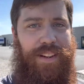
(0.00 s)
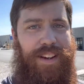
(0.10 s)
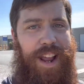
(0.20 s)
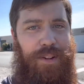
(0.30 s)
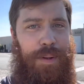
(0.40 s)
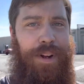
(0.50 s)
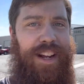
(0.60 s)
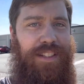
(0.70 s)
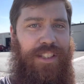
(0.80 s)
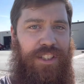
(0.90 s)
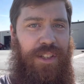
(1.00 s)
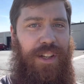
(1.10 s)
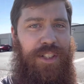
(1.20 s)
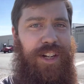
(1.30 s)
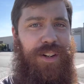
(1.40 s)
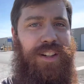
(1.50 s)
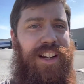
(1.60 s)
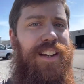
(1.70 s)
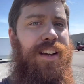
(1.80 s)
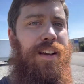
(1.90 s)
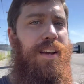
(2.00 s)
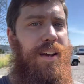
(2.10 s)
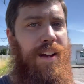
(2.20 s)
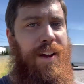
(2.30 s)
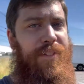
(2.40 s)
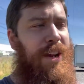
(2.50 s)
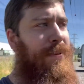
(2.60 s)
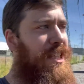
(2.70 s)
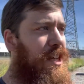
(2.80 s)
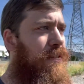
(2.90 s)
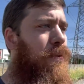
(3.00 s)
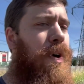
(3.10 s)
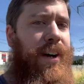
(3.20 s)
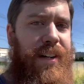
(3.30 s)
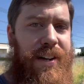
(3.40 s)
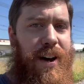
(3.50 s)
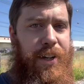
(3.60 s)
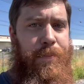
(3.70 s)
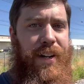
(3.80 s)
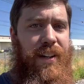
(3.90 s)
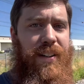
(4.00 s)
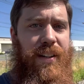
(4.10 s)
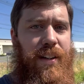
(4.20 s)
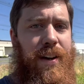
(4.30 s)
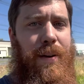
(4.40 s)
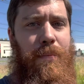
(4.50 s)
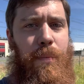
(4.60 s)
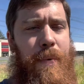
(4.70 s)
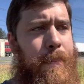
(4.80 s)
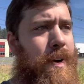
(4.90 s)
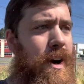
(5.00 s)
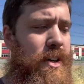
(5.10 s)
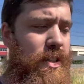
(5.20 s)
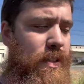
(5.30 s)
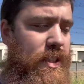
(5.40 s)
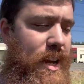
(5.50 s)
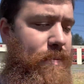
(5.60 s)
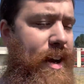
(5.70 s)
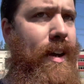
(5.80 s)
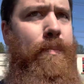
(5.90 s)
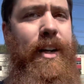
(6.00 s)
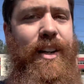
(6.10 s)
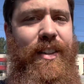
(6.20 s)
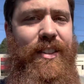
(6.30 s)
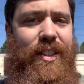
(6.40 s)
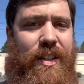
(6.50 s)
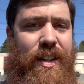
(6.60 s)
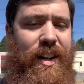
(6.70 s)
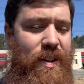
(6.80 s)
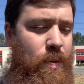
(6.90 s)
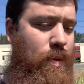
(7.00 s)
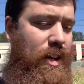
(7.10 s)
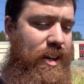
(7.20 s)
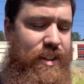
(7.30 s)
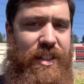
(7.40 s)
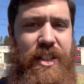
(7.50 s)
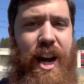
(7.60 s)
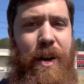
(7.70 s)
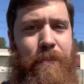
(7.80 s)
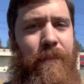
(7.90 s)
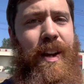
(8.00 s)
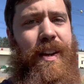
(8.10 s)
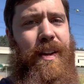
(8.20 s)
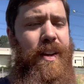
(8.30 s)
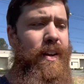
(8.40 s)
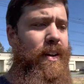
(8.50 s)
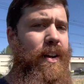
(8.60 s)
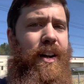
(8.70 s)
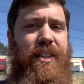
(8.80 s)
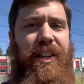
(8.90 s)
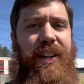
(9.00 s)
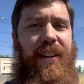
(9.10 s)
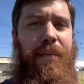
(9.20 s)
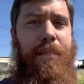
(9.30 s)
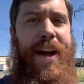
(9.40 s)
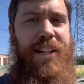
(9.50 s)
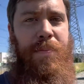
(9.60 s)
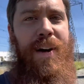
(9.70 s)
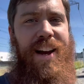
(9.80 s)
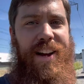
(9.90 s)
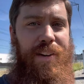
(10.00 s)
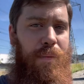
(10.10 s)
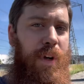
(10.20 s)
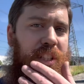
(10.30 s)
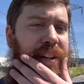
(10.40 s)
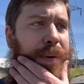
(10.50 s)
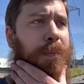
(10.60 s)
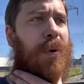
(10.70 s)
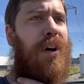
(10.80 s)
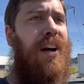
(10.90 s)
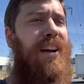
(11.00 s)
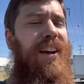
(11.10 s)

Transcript: Hey, what's up guys, this is Slowstone. I found myself wanting to document my progress on the step van because I don't want this time to pass by and wish I did more.